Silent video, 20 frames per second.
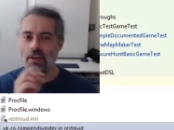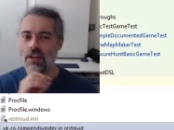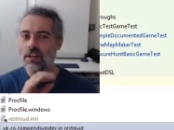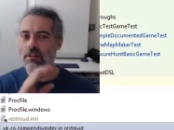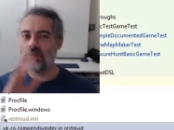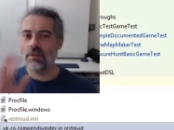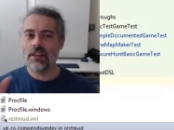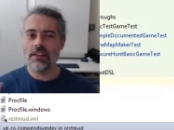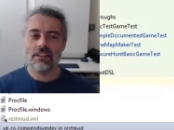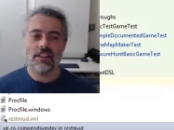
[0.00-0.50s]

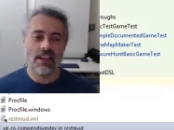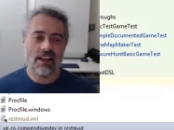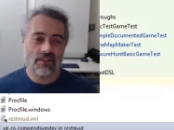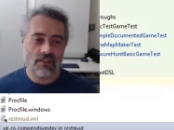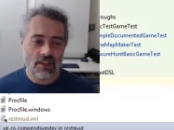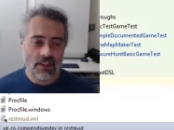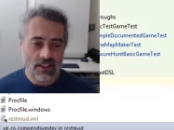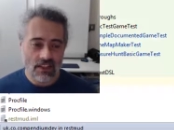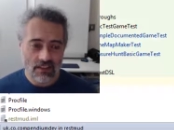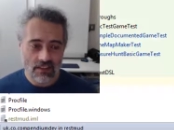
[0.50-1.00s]
pretty much
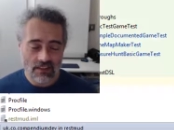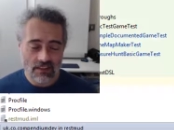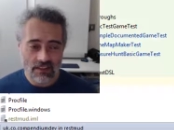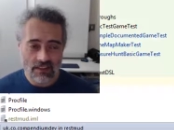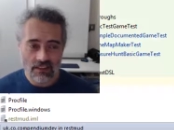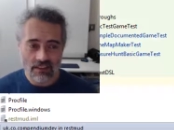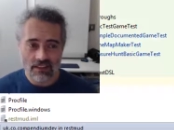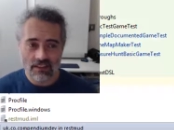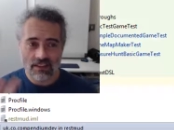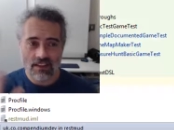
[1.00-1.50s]
every
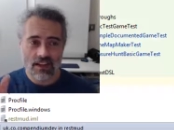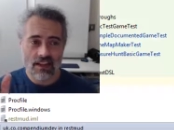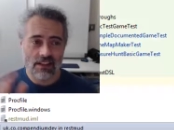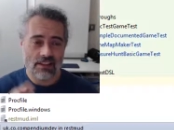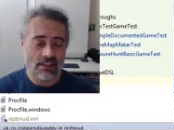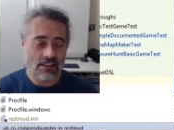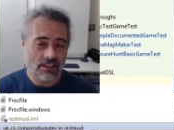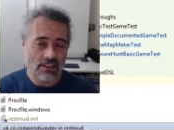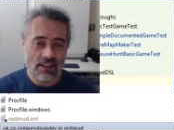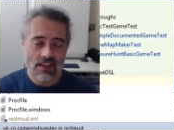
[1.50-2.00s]

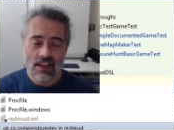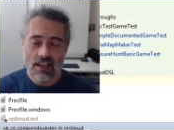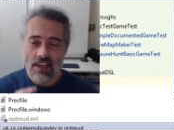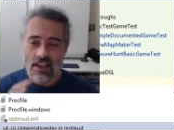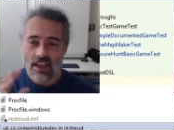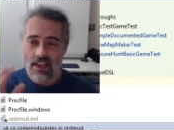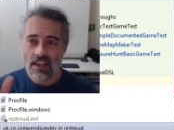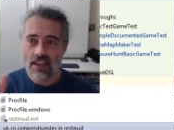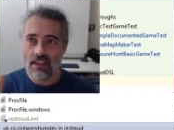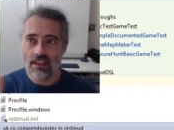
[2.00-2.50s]
class
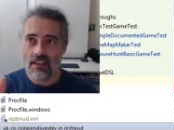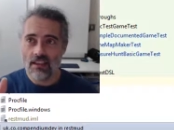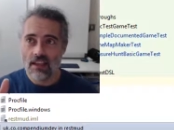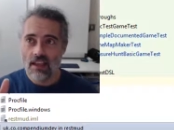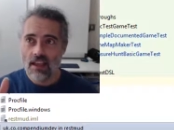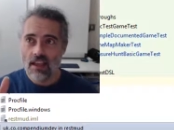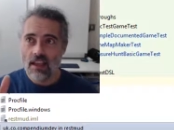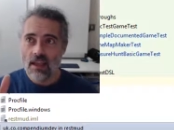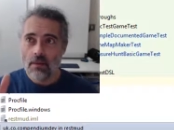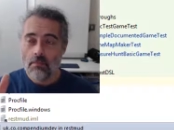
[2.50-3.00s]
in
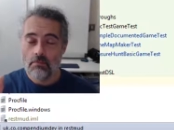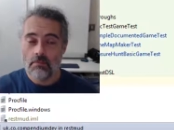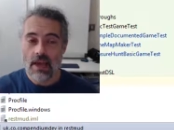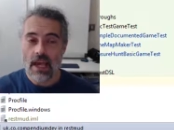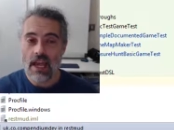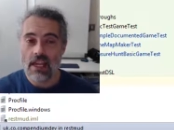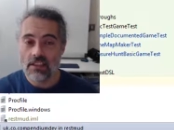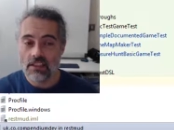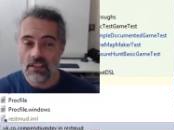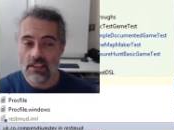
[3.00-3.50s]

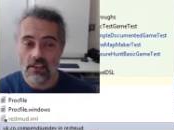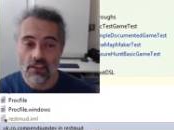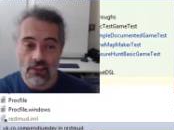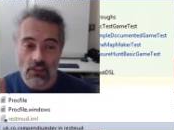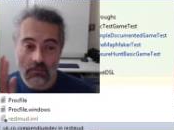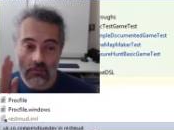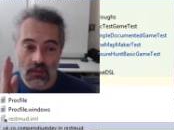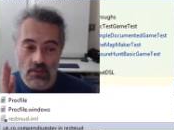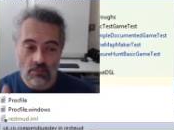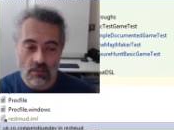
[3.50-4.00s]
passing.
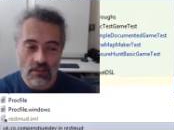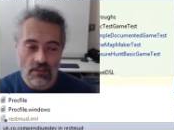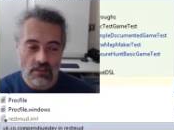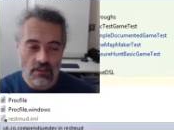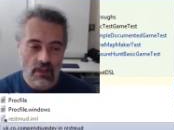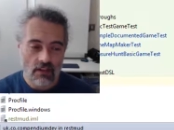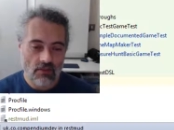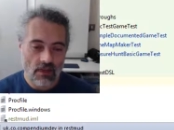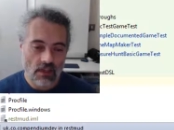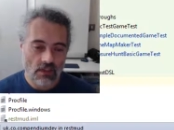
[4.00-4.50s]
Some of them are
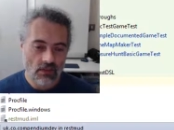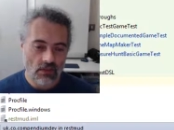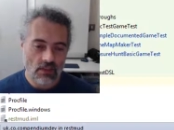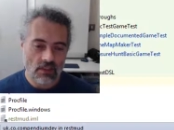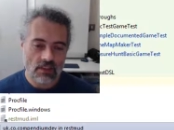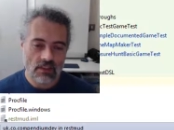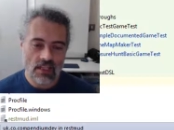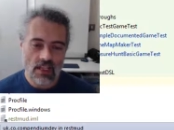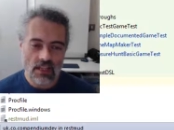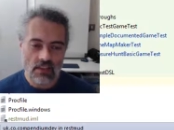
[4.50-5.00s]
direct
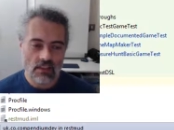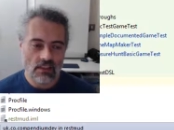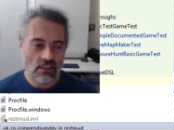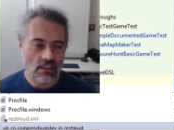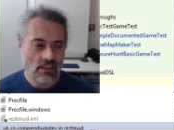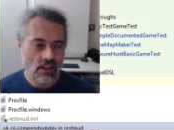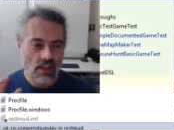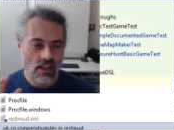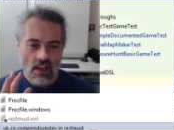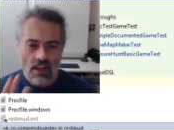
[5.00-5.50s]
unit
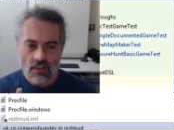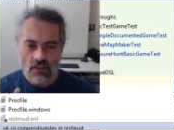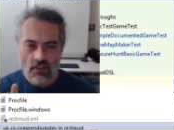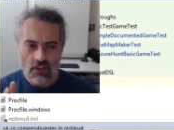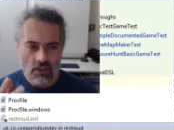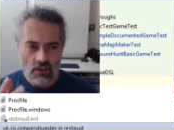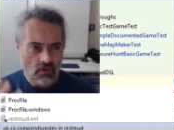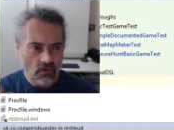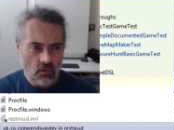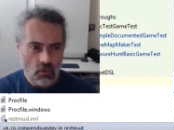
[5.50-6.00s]
tests.
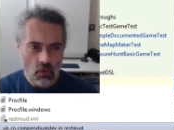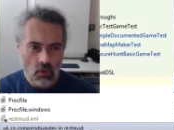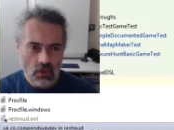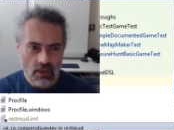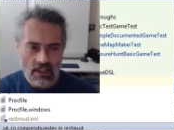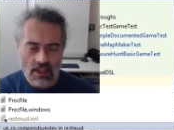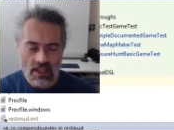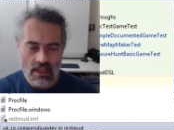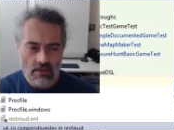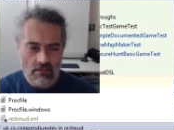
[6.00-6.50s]
There's four
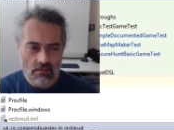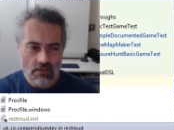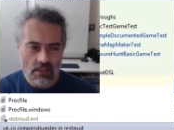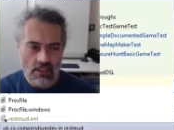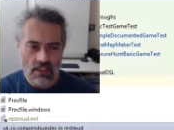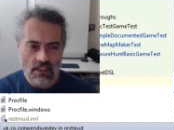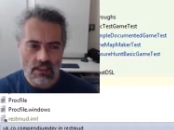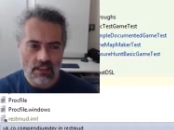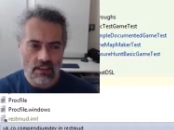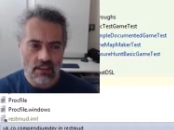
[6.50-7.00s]

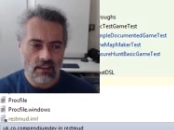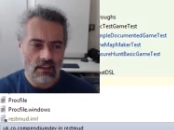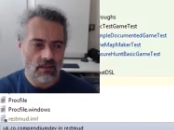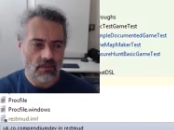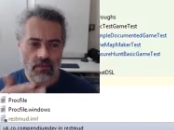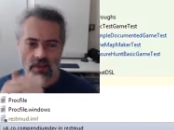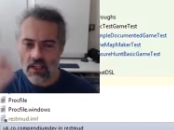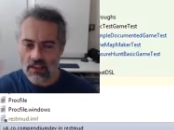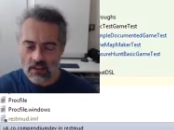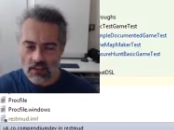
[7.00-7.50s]
games in
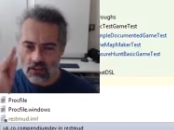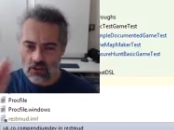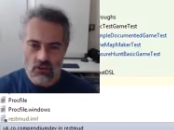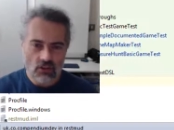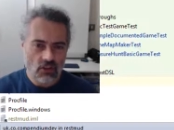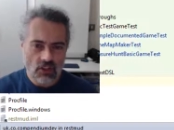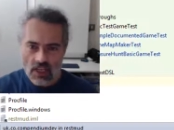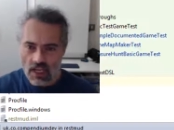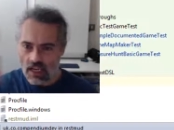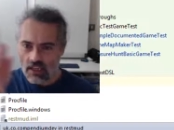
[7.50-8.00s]
here, and this
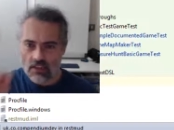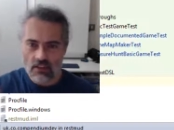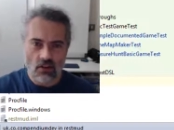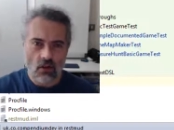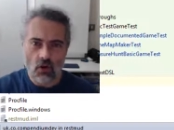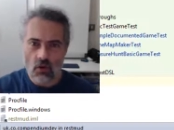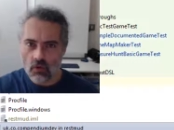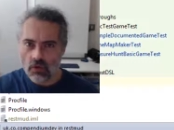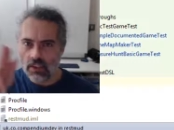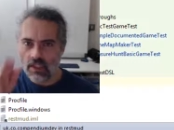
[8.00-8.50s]
checks that
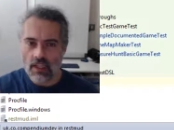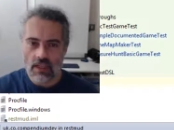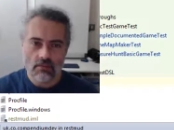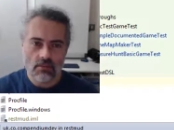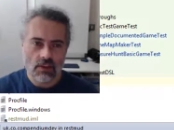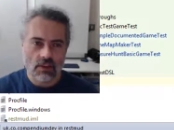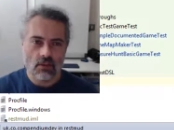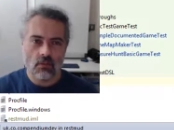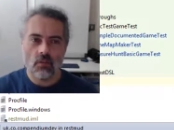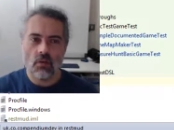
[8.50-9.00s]
all the
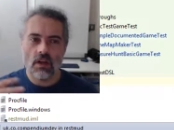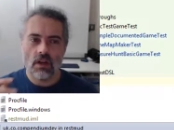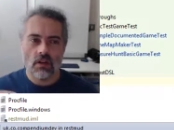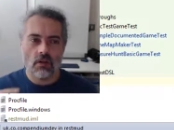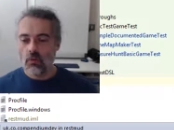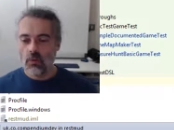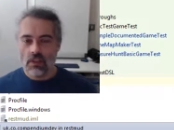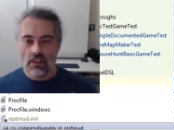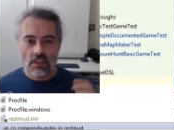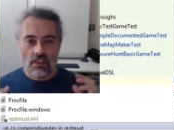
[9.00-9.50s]
games can
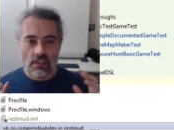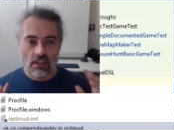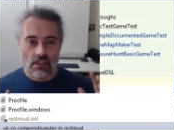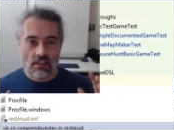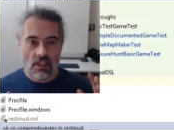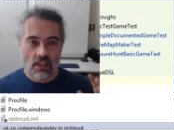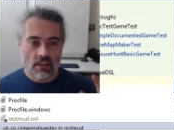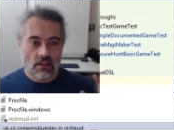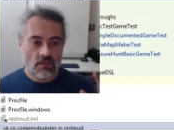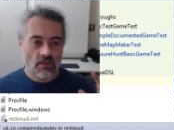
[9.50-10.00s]
work, which as a
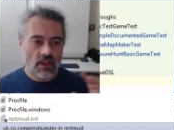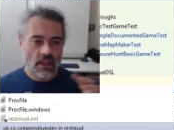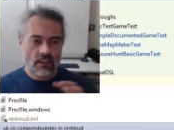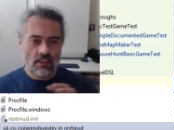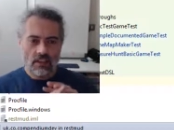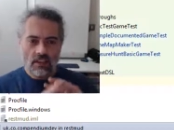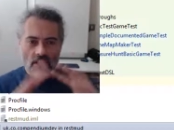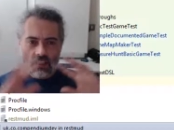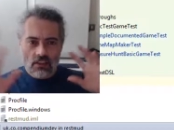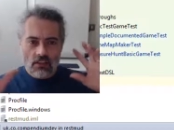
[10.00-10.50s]
side
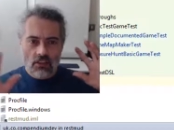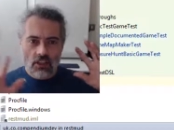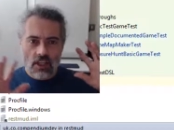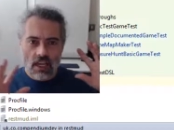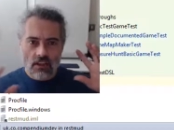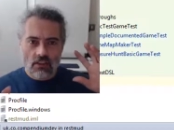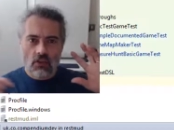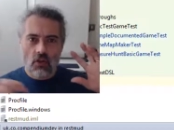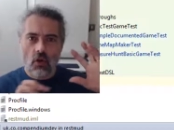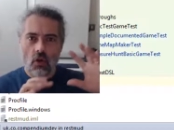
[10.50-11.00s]
effect
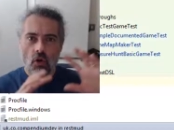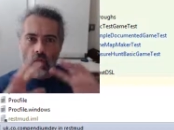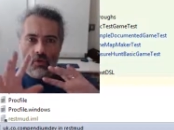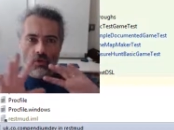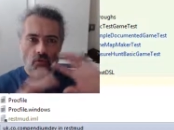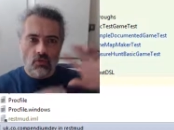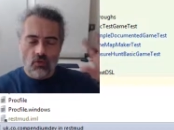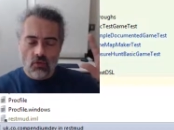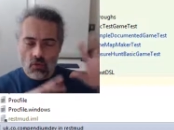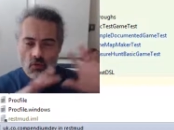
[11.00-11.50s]
checks all
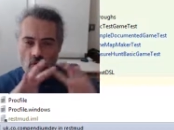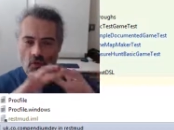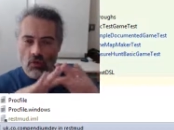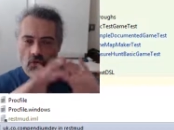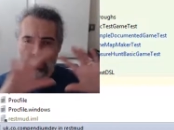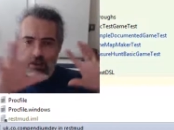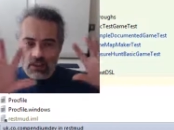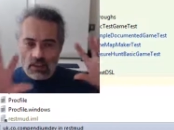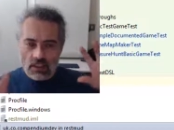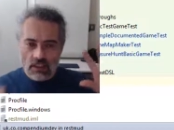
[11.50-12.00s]
the
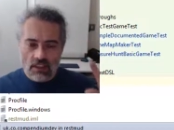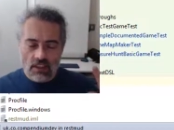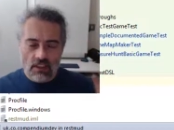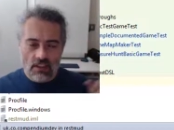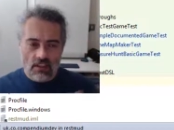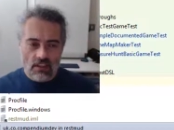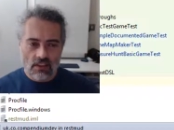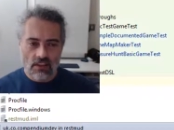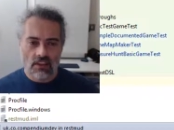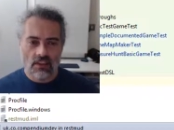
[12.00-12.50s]
rules and
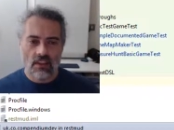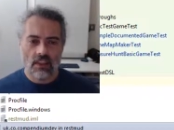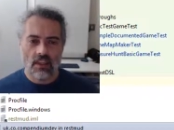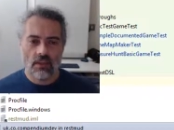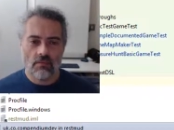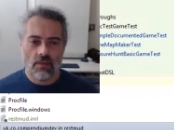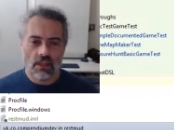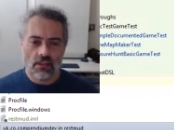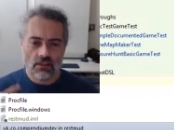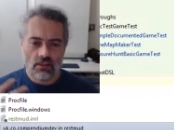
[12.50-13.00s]
conditions in the
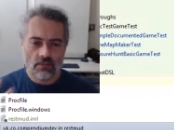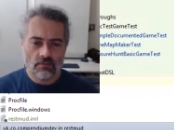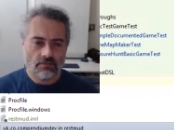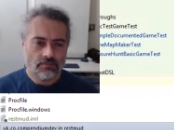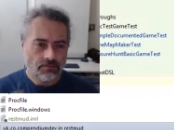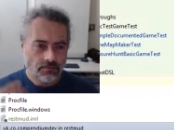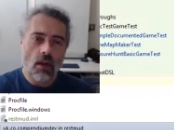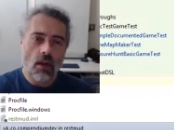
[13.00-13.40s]
game engine